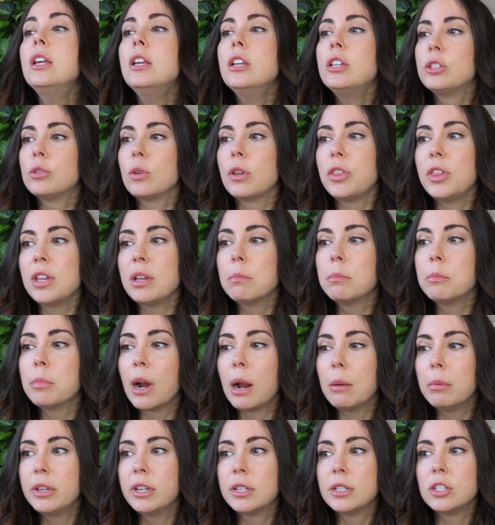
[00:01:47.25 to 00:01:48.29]
So I think I'm
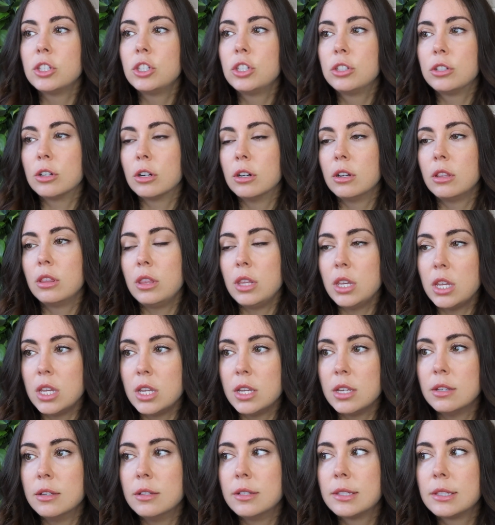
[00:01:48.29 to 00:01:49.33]
probably gonna start
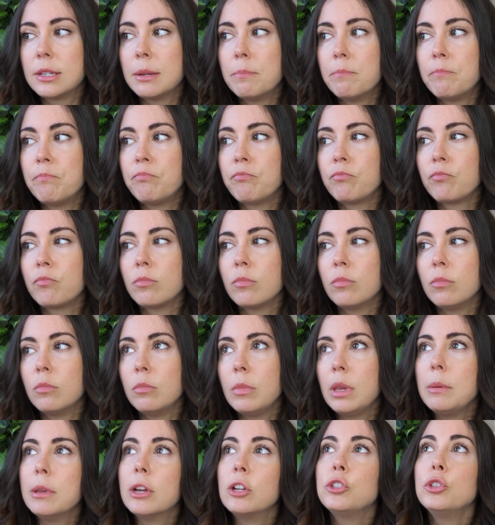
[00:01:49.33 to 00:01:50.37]
these,
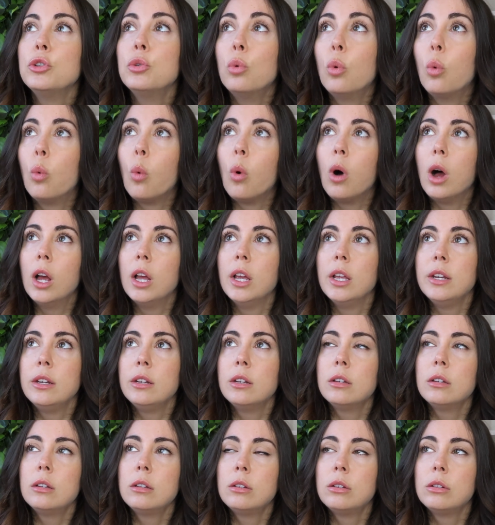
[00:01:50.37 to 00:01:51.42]
maybe I'll do
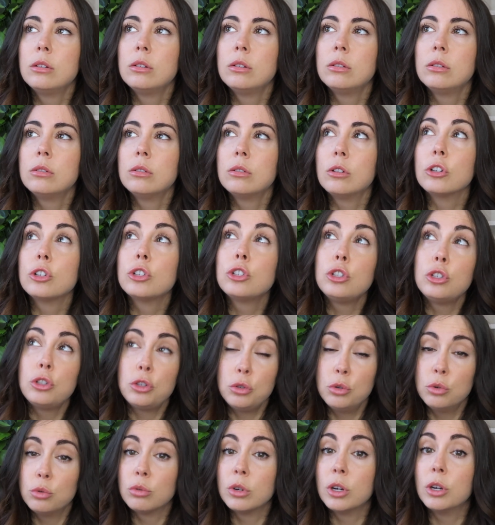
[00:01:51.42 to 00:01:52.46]
1 or
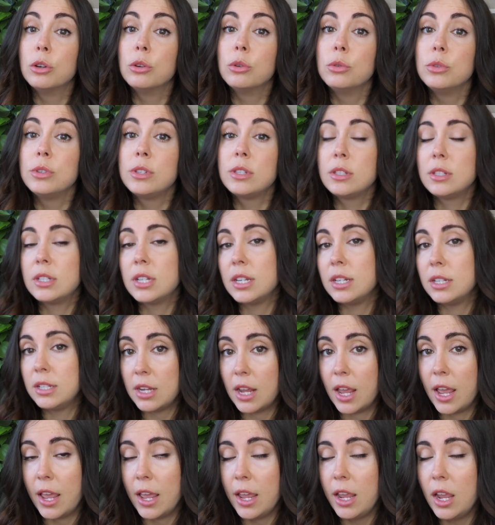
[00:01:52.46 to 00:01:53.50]
2 rows
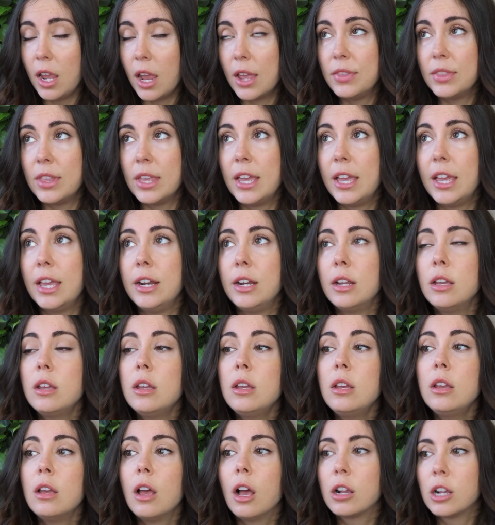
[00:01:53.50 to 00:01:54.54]
today and then
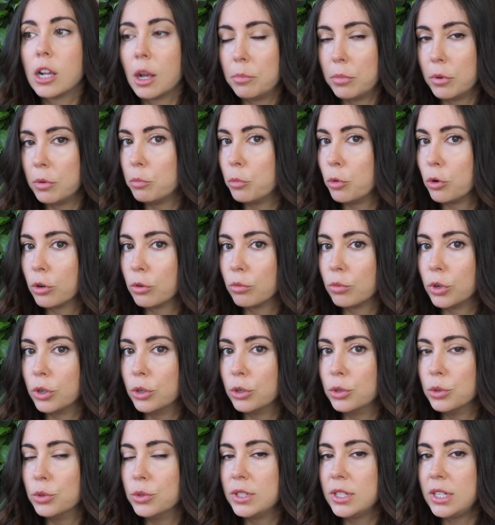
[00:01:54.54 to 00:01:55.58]
a couple more
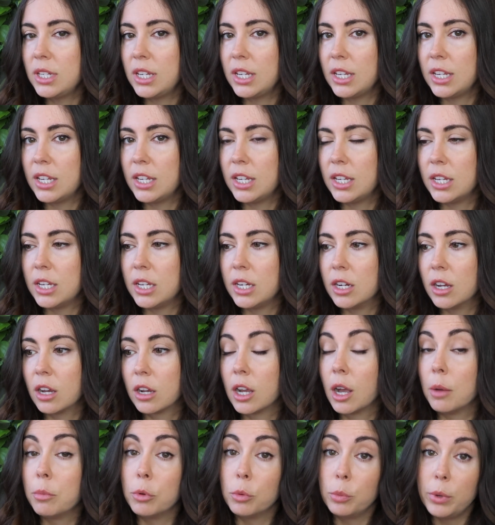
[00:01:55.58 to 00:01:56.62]
rows in a
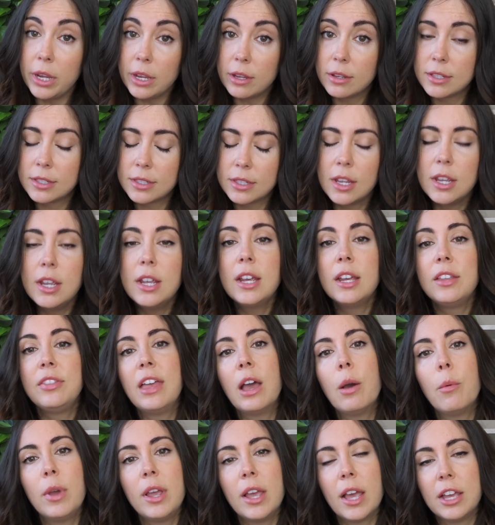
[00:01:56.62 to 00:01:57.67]
couple weeks.
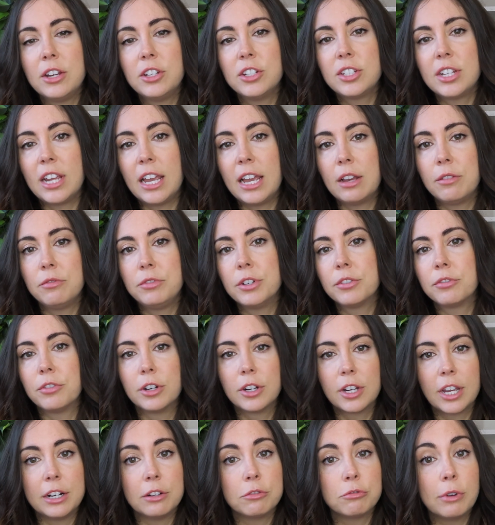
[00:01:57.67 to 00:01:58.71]
That way I just have
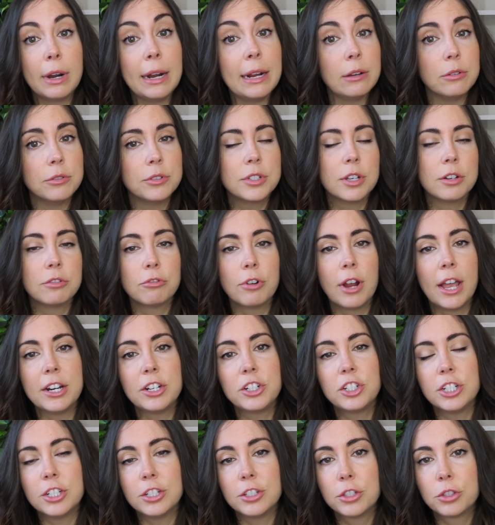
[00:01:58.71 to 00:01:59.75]
different kind of rounds of
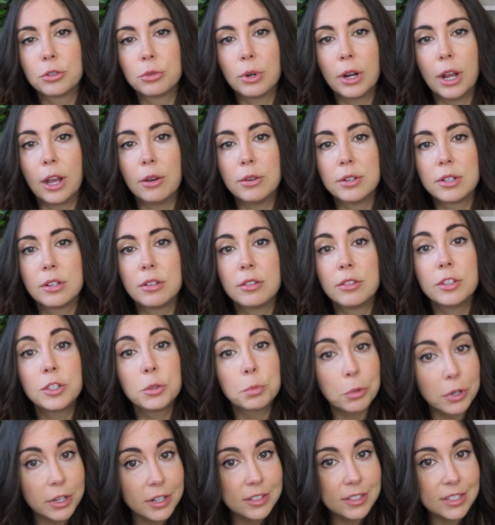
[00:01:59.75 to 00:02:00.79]
radishes throughout the
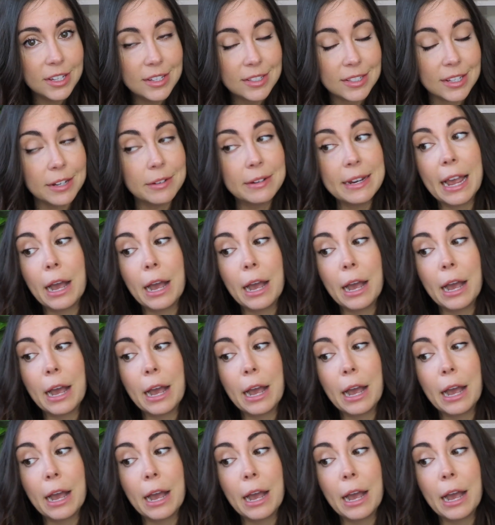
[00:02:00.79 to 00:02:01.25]
spring season.